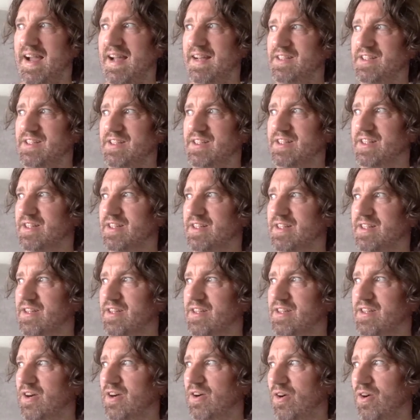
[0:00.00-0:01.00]
Canyon,
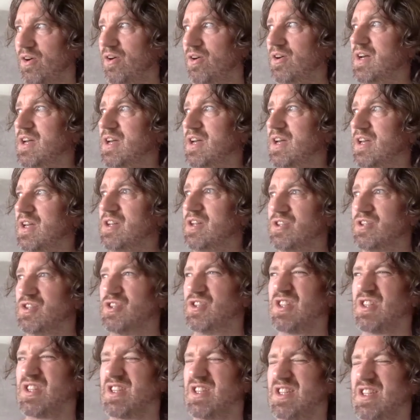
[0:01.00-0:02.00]
or,
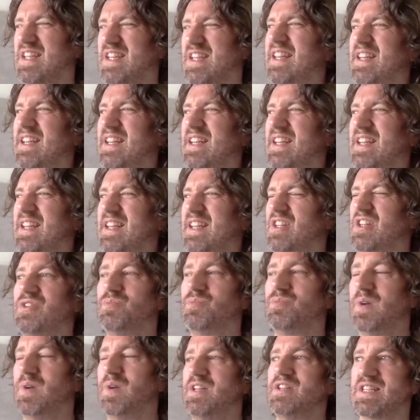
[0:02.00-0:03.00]
you know, just
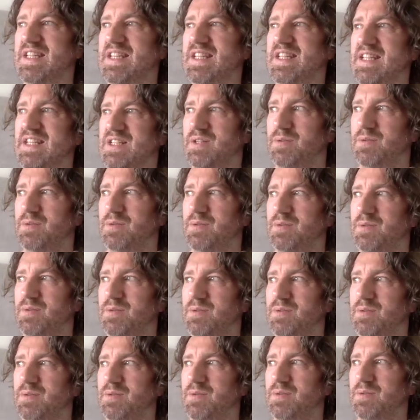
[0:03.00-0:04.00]
when you just see
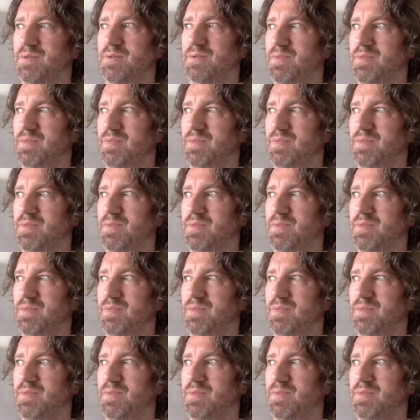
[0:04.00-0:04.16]
something